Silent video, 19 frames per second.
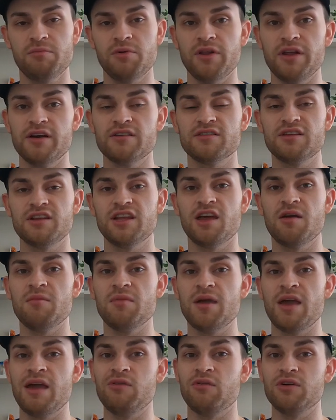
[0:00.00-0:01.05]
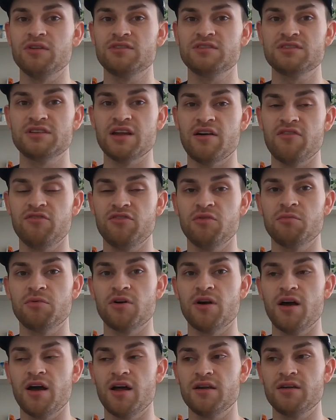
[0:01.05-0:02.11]
players in the NBA once Steph,
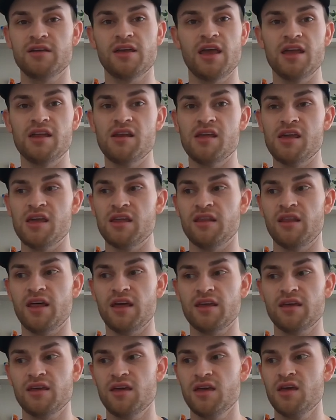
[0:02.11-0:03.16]
LeBron, KD, and like